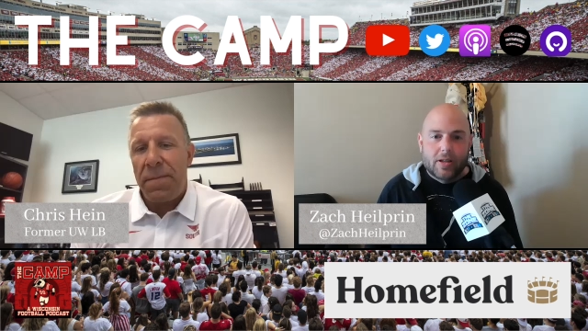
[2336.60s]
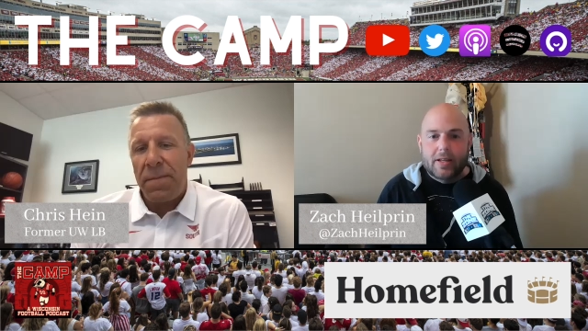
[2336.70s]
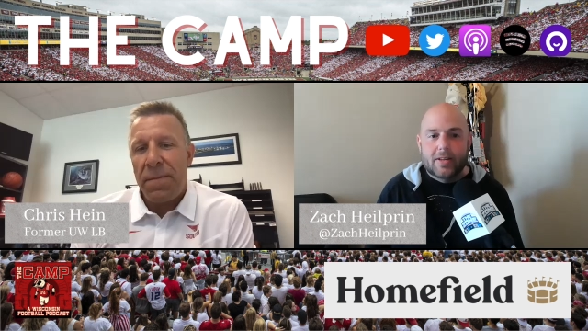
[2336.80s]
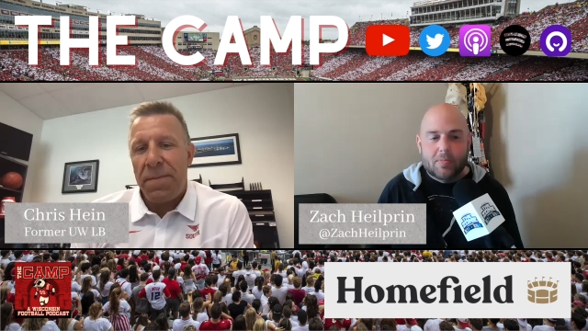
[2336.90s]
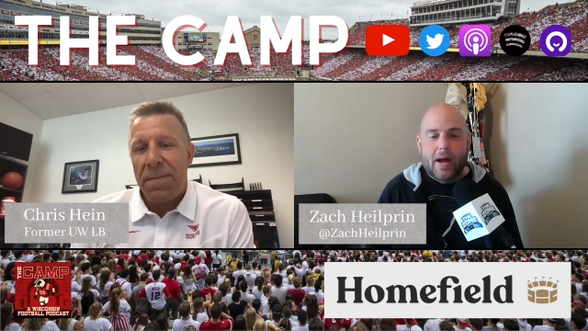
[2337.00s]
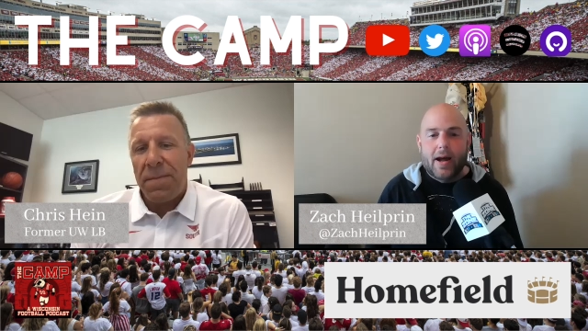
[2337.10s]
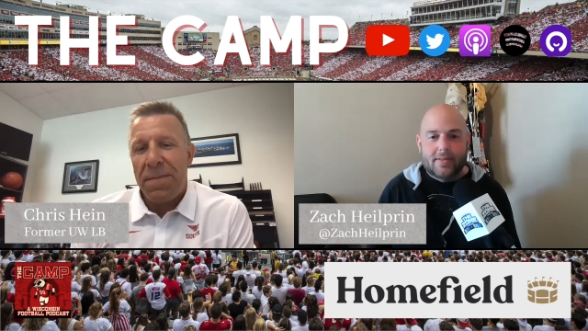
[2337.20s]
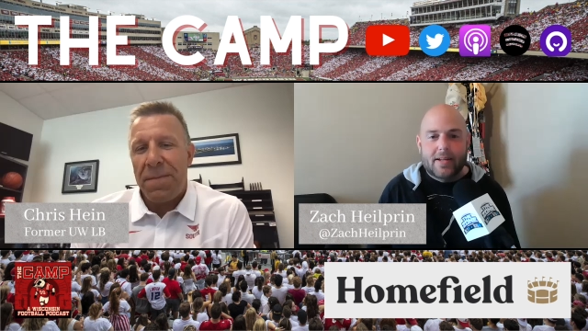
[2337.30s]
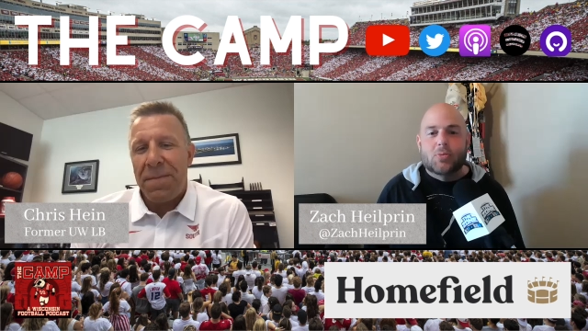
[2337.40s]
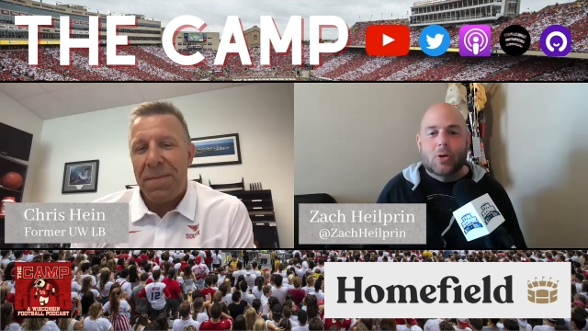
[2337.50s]
Speaker 1: gets packed.
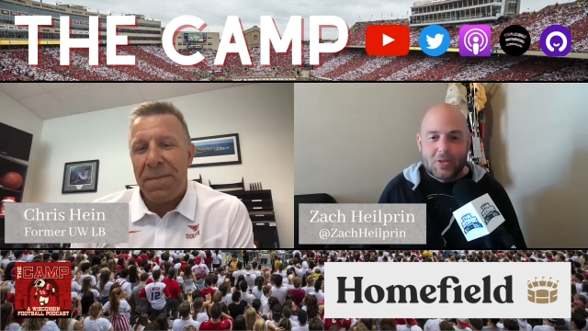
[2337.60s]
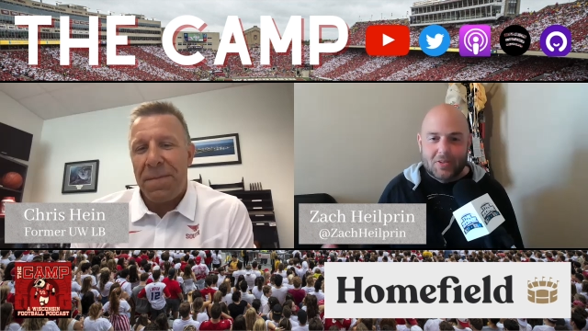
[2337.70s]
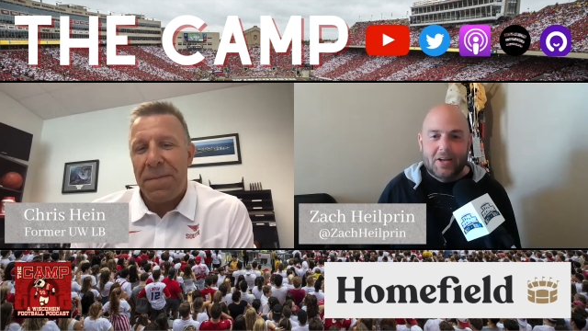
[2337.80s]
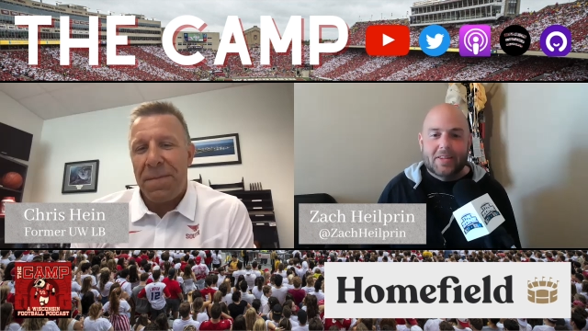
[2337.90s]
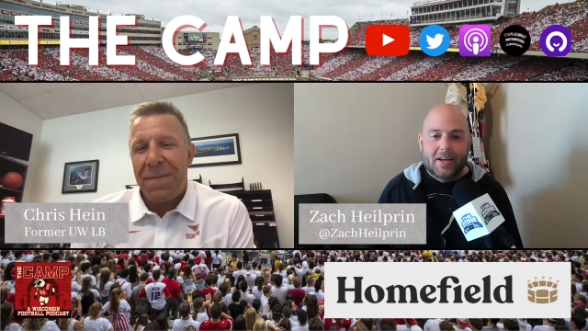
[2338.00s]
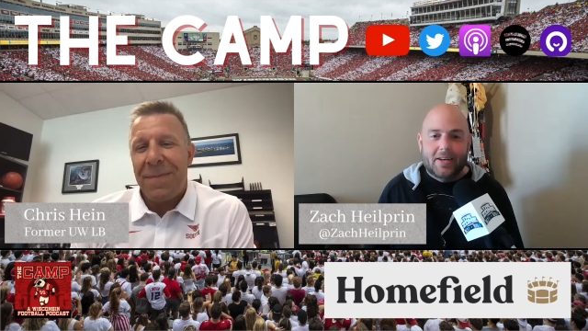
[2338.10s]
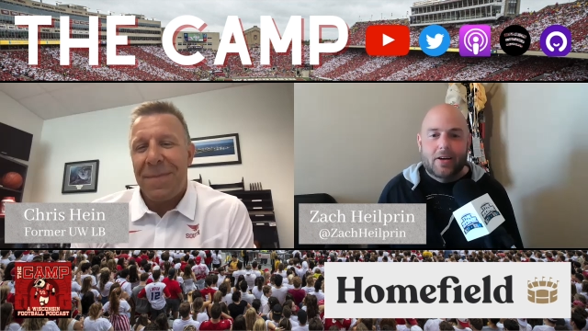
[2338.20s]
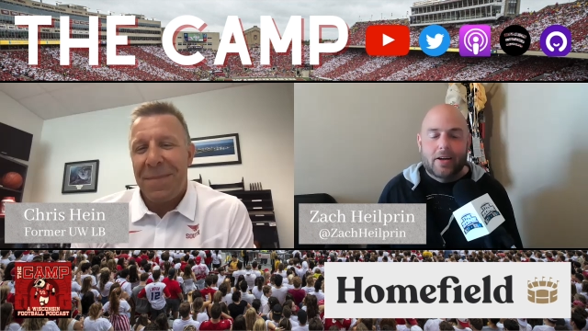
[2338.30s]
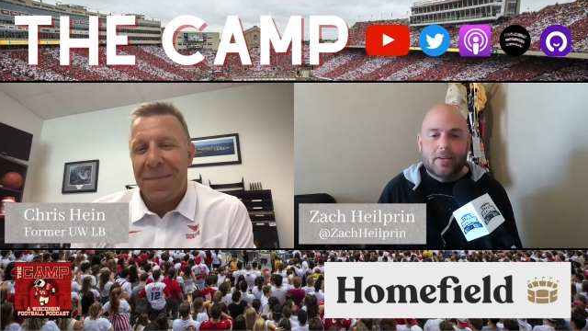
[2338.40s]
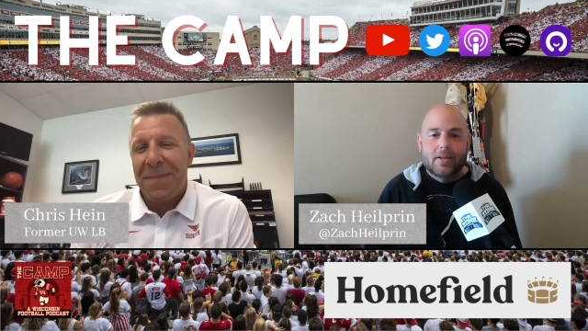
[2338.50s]
That's what it was like that
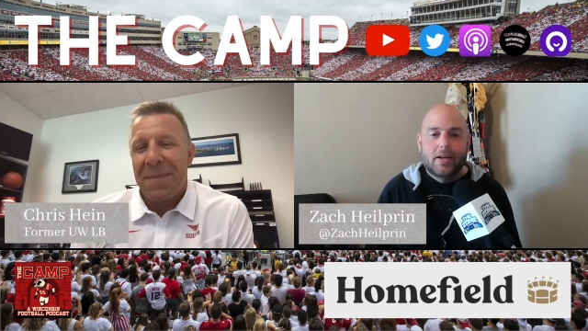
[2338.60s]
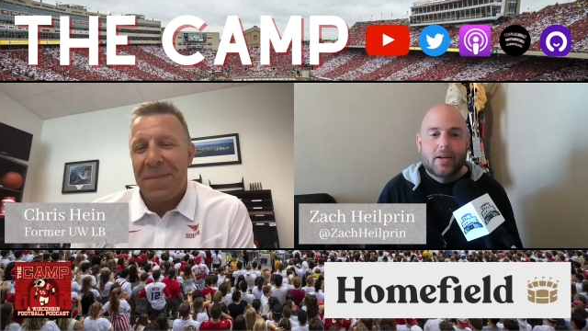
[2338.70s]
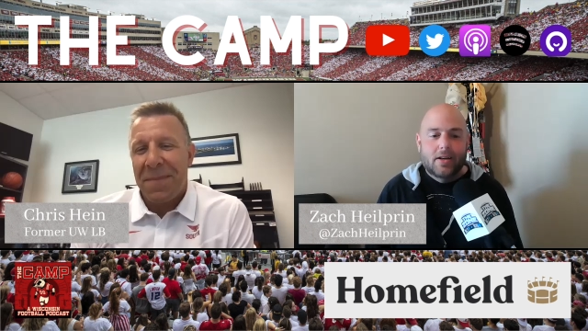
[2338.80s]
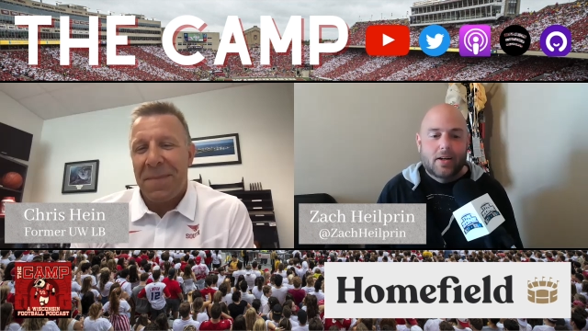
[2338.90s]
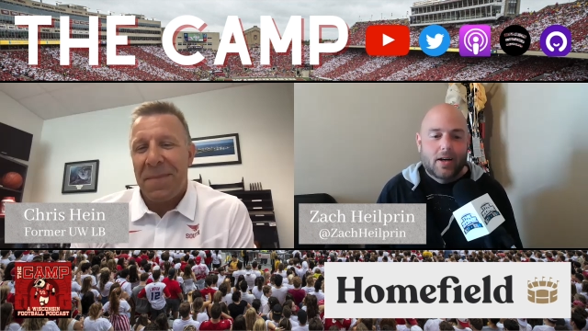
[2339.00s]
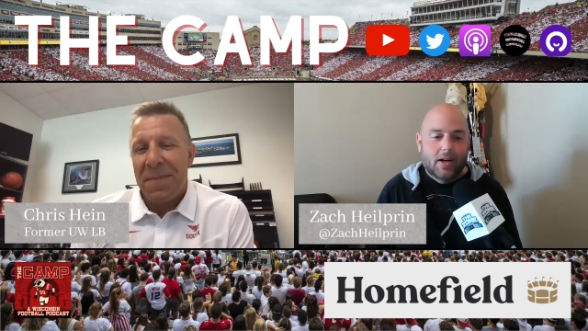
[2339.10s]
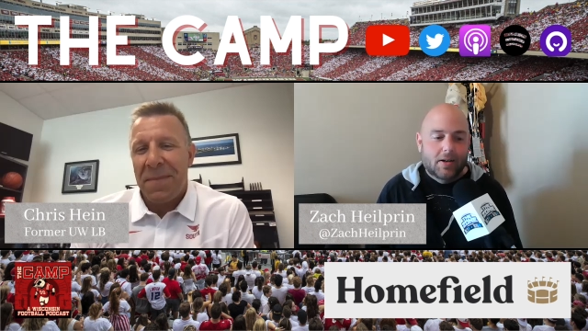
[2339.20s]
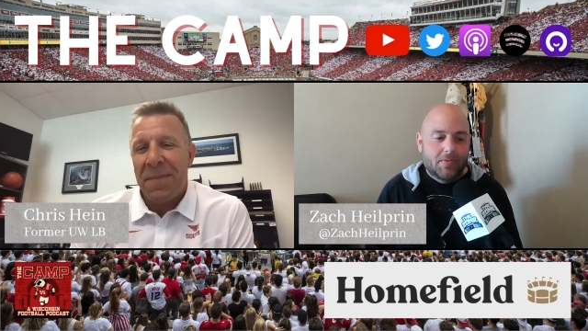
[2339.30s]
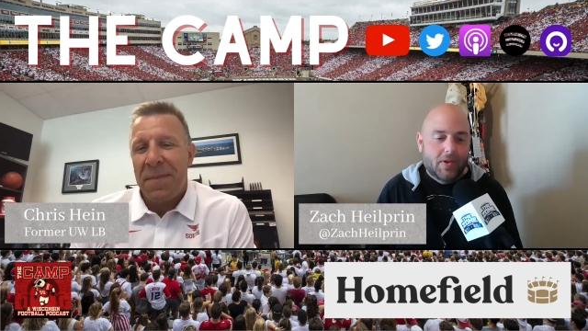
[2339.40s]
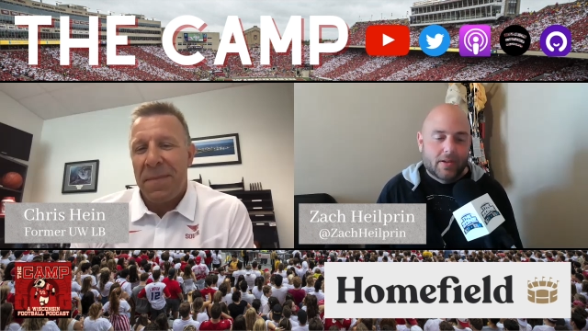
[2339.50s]
night
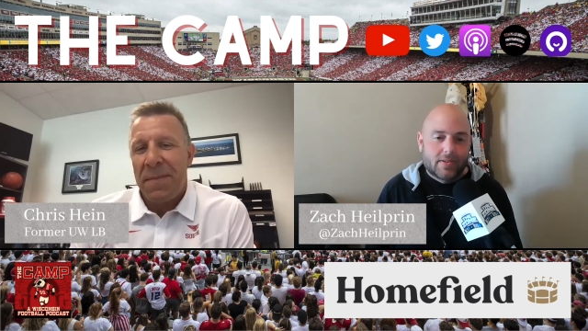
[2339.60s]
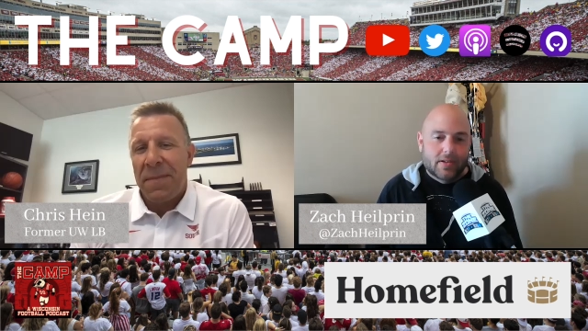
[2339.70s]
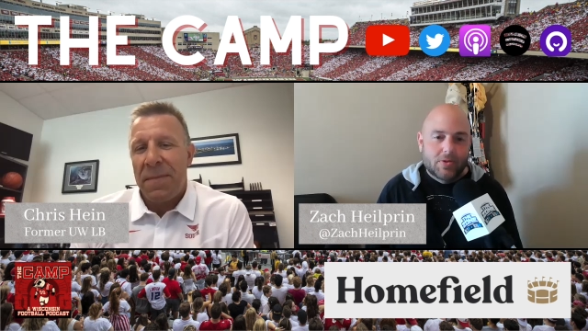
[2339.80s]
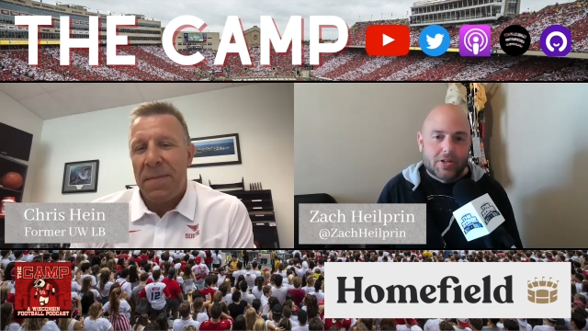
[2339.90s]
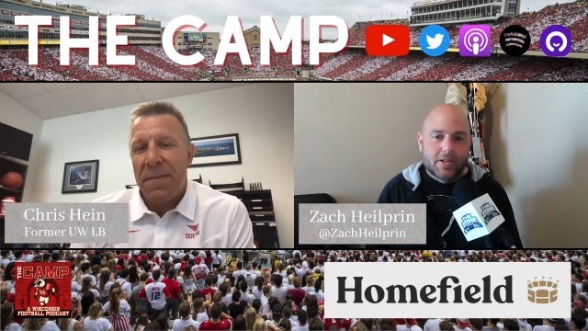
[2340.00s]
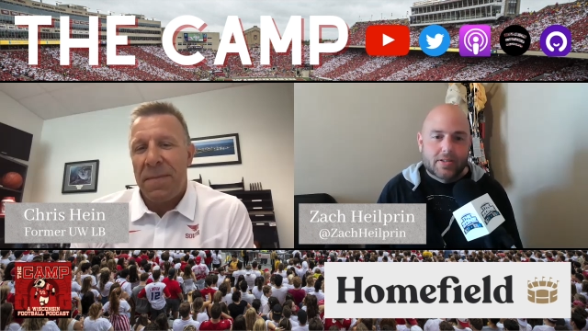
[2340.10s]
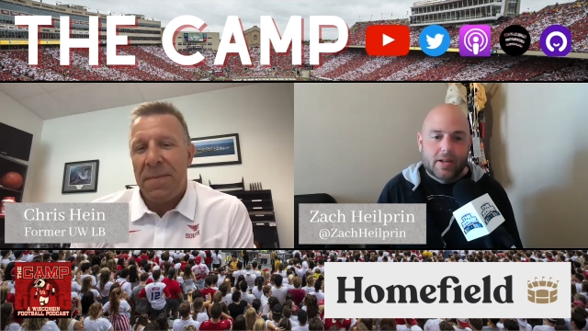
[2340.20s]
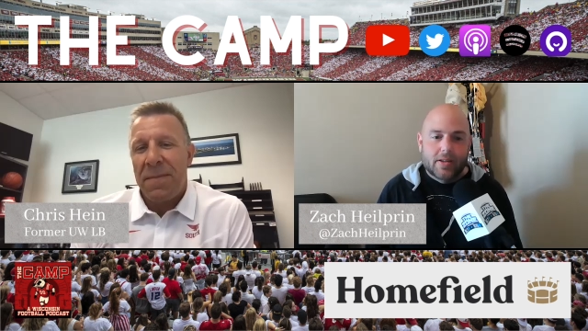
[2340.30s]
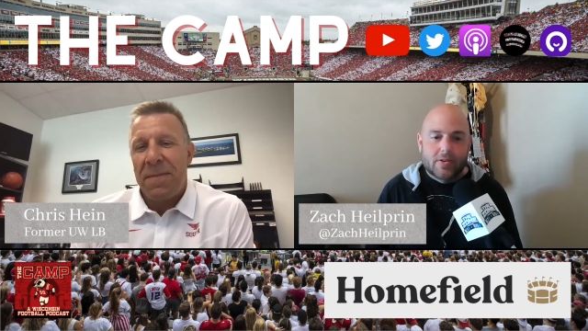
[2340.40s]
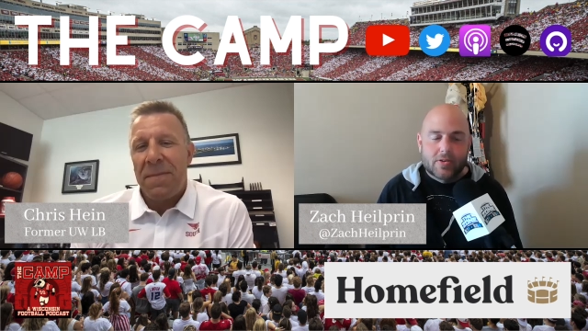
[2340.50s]
uh, that uh, Michigan
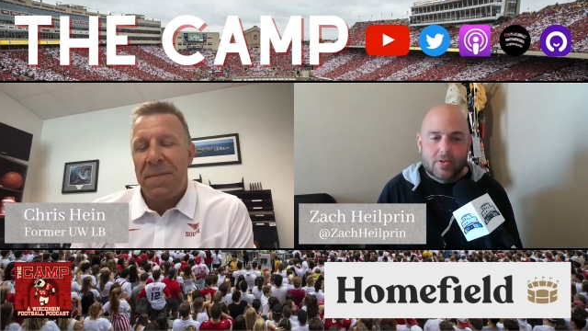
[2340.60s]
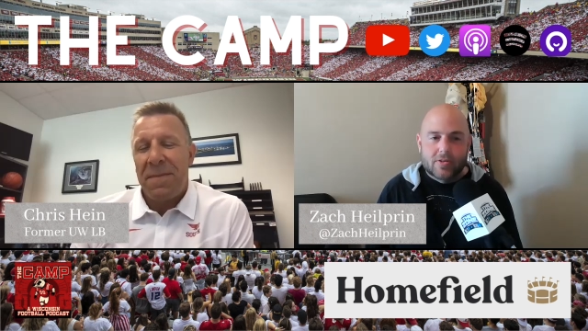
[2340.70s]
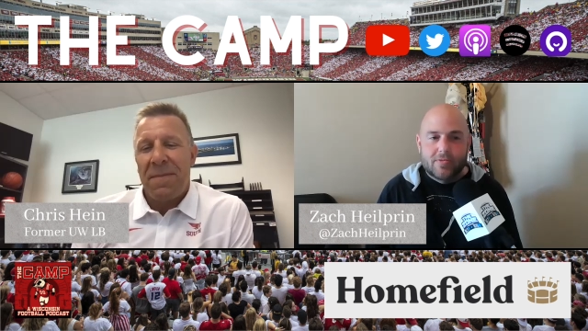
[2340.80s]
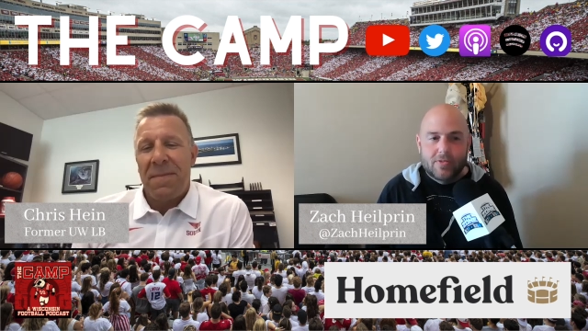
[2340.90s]
State. There's there's